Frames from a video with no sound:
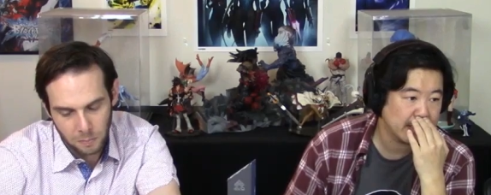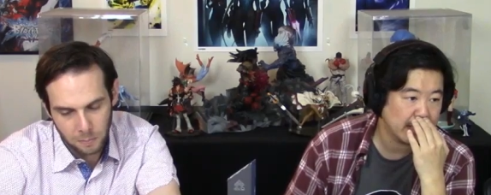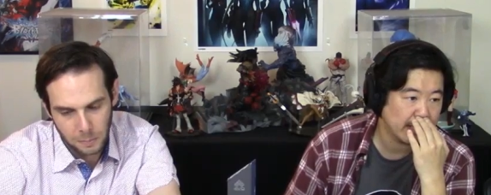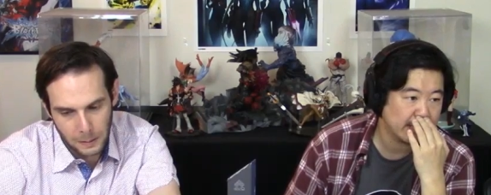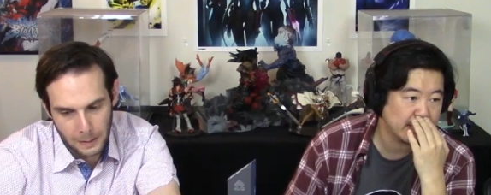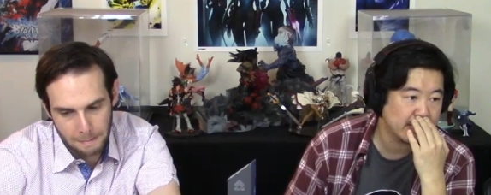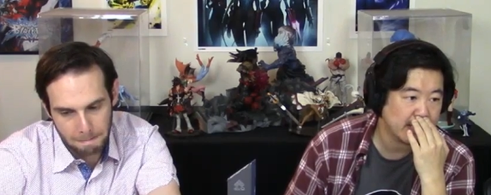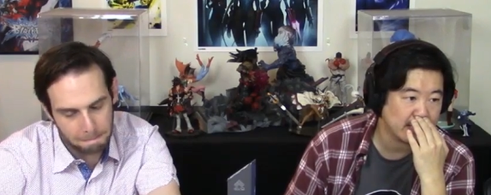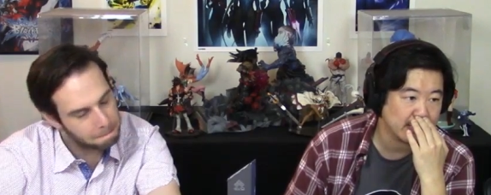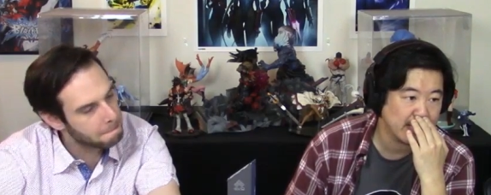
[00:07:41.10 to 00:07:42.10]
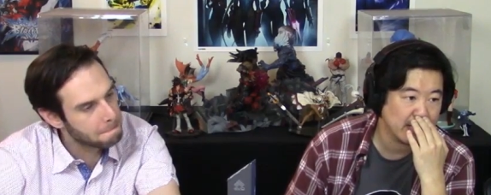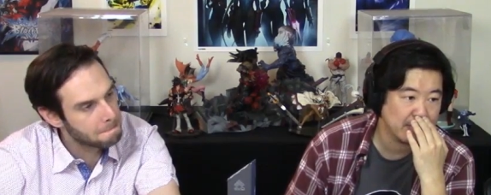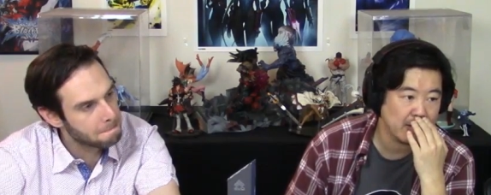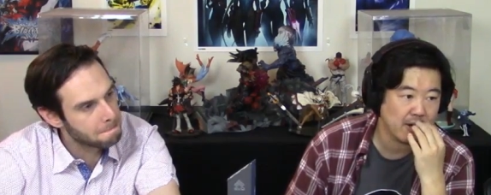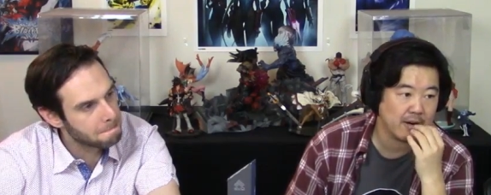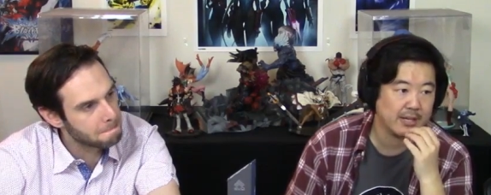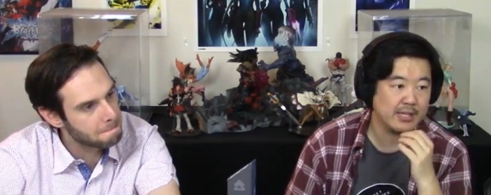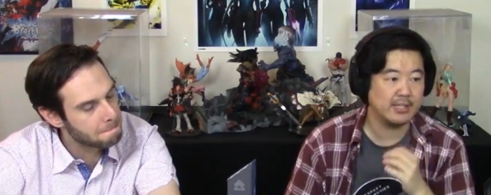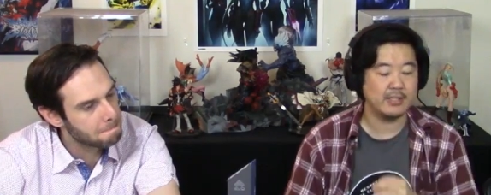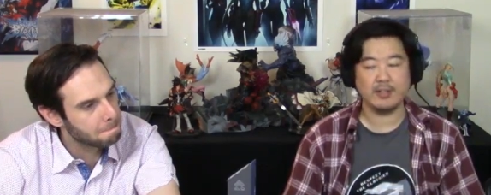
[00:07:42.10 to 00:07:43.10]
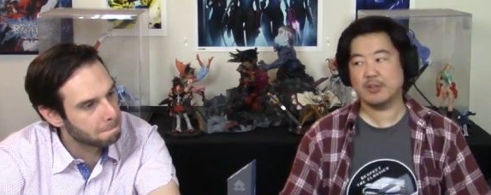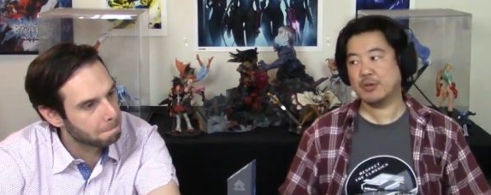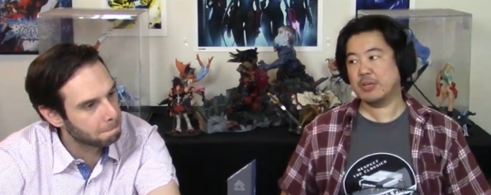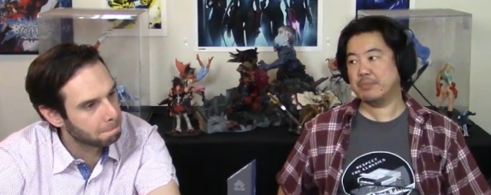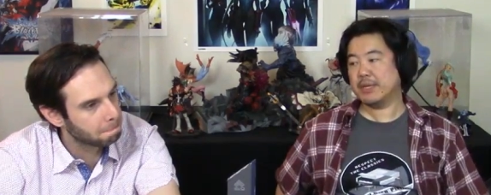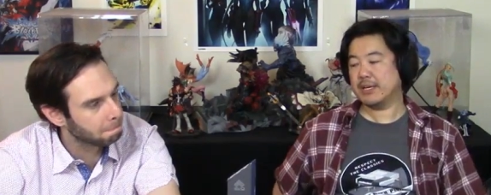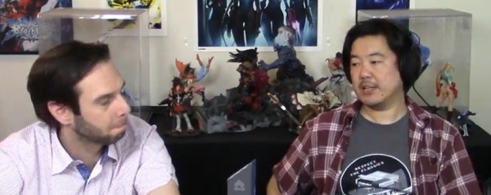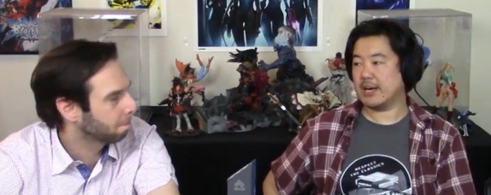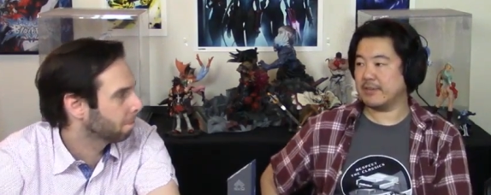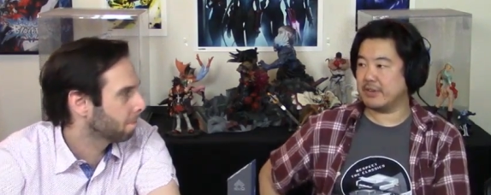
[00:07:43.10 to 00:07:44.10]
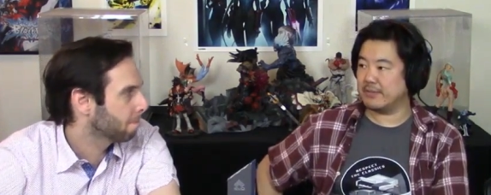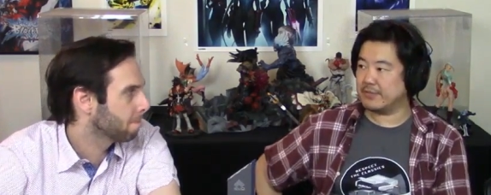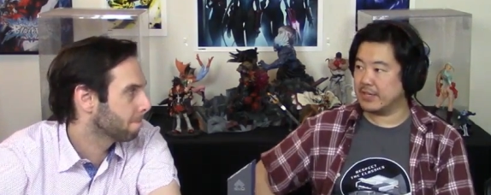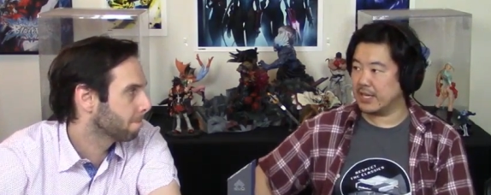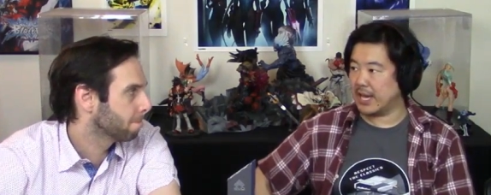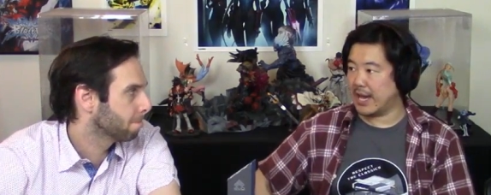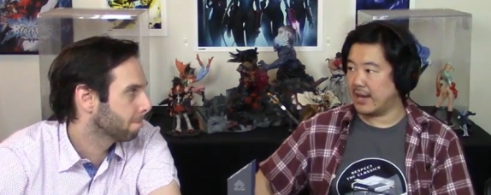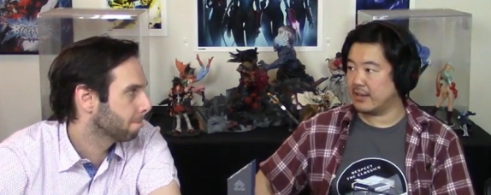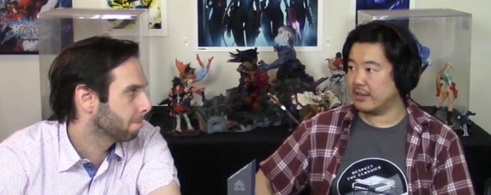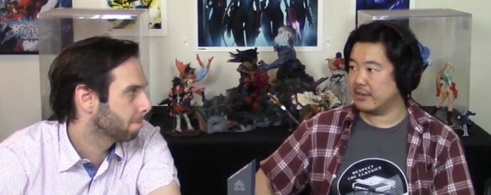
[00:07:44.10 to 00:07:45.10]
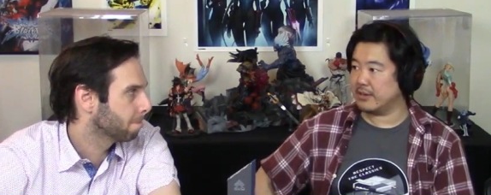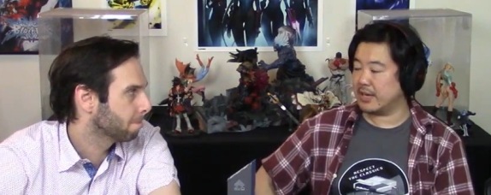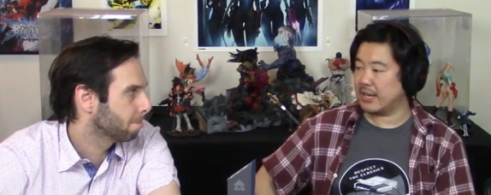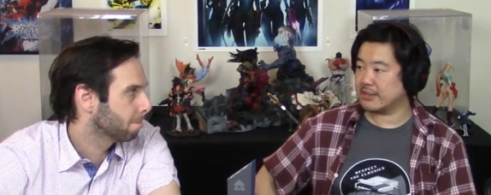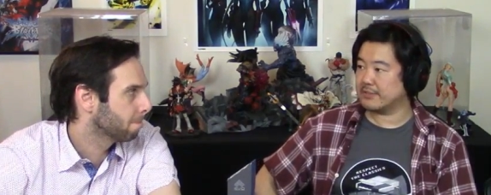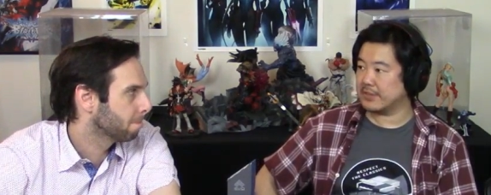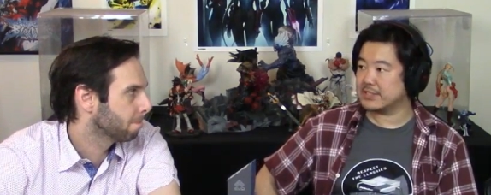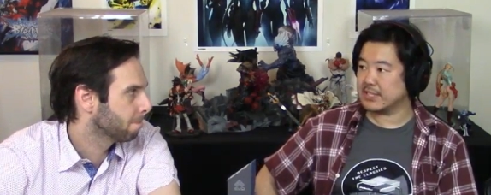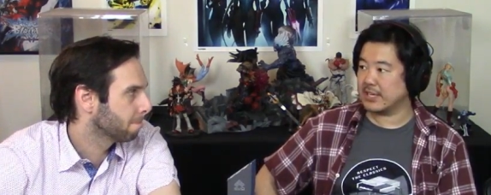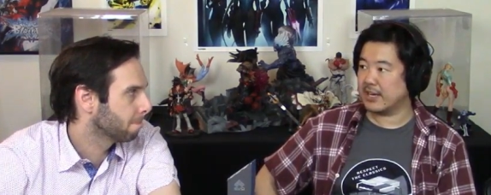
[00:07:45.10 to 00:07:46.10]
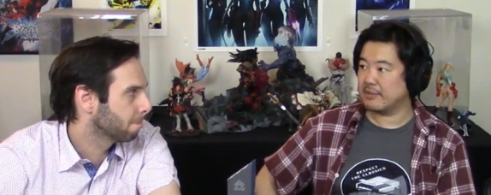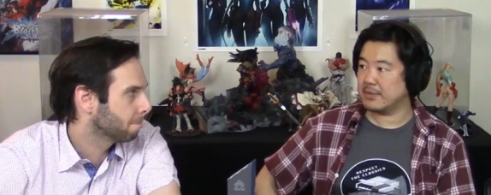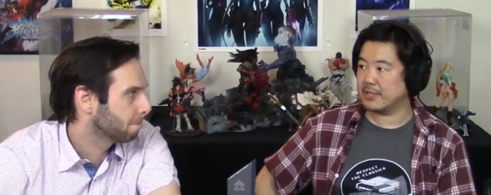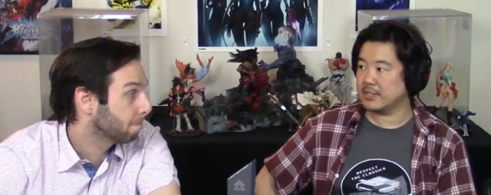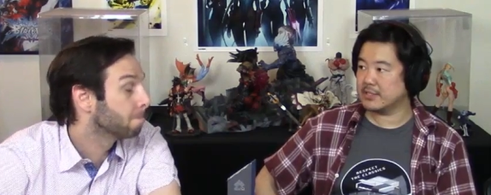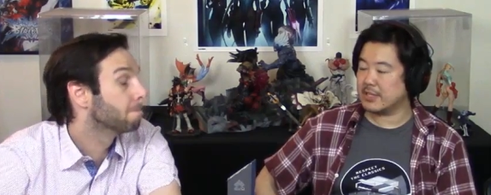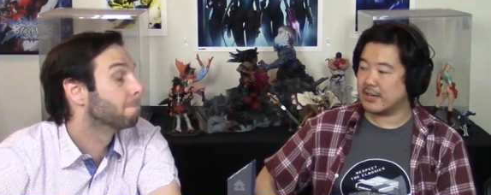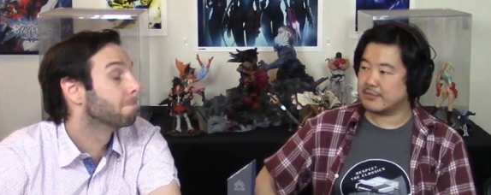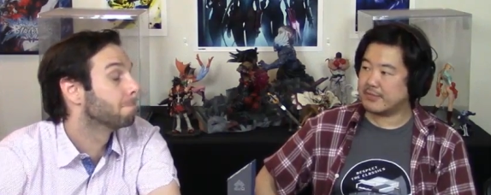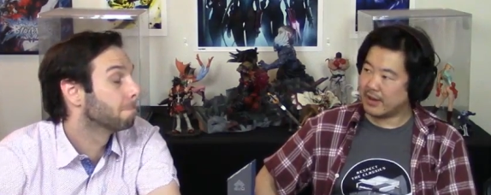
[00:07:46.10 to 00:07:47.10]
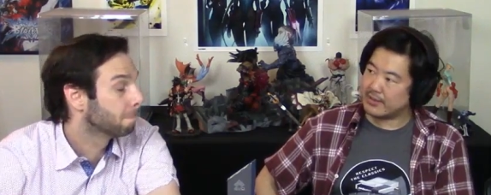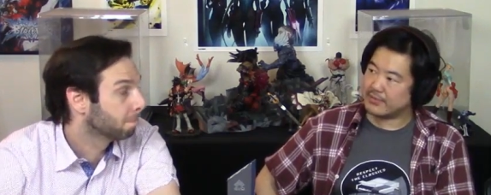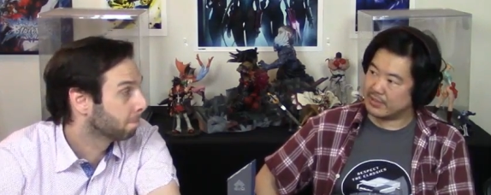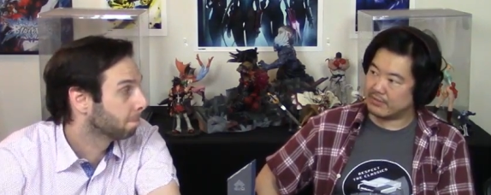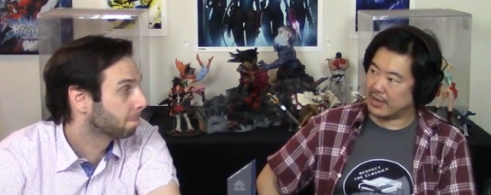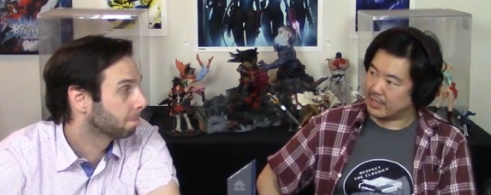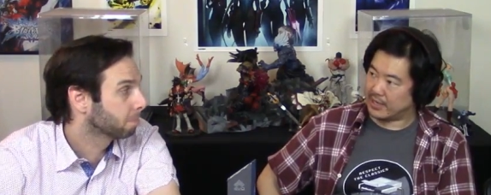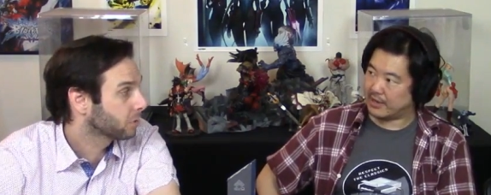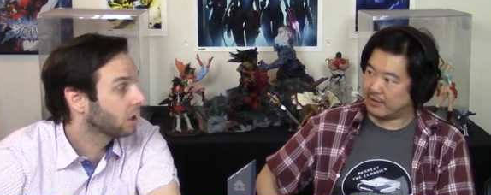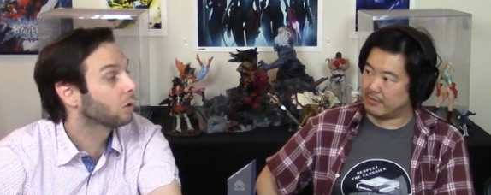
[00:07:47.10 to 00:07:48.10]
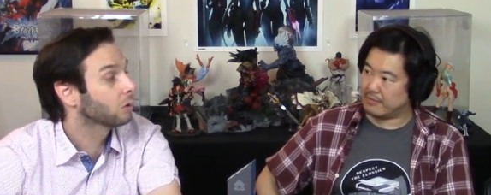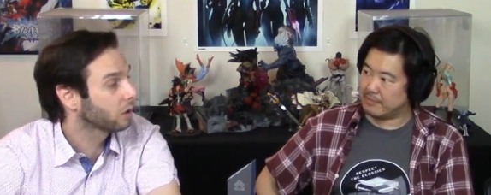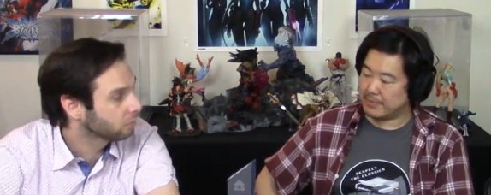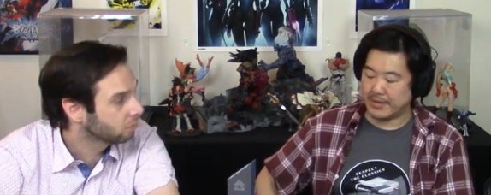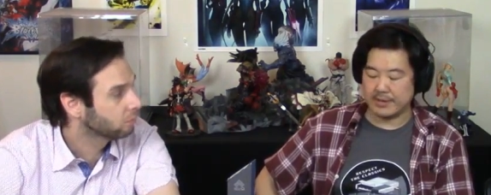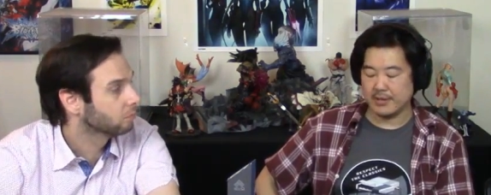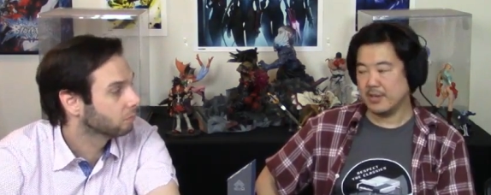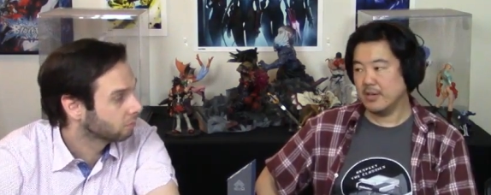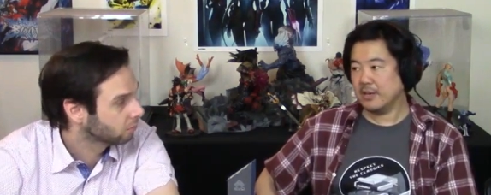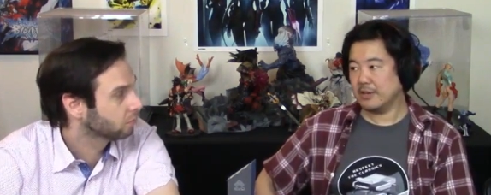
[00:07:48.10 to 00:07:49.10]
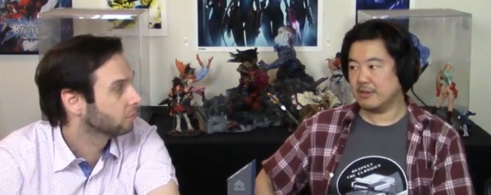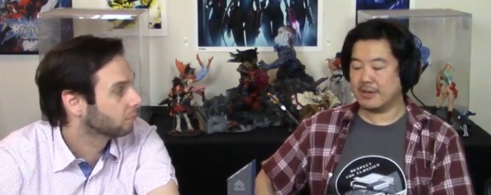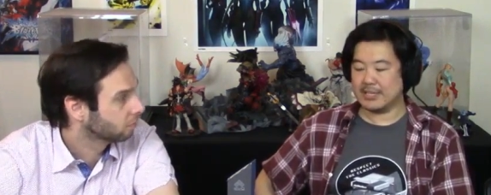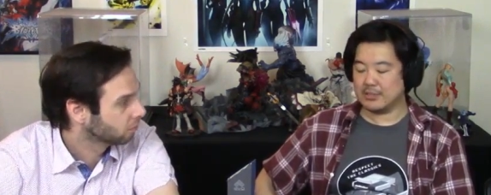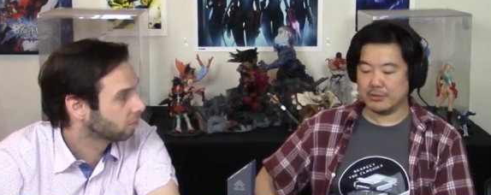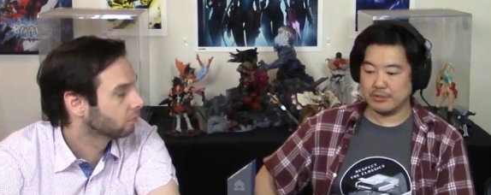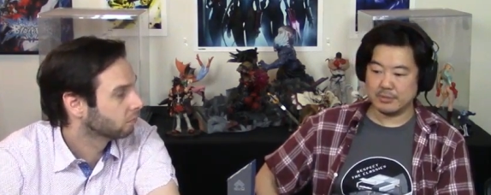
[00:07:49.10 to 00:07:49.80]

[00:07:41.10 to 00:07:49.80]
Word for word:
Speaker 1: I did talk to K B R, and he he played a lot of Infinite at, uh, at the Festa game, and he's not fond of it right now. Oh, okay. But, you know, I told